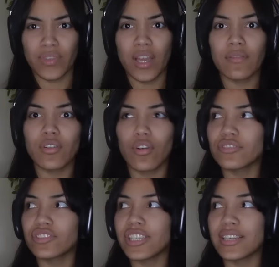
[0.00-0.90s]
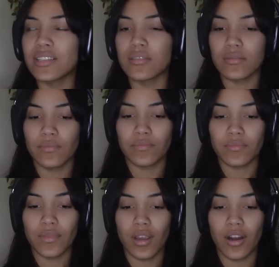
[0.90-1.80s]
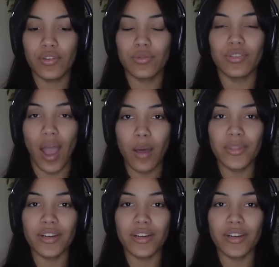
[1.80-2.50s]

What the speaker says: Of course she is. Are you dumb?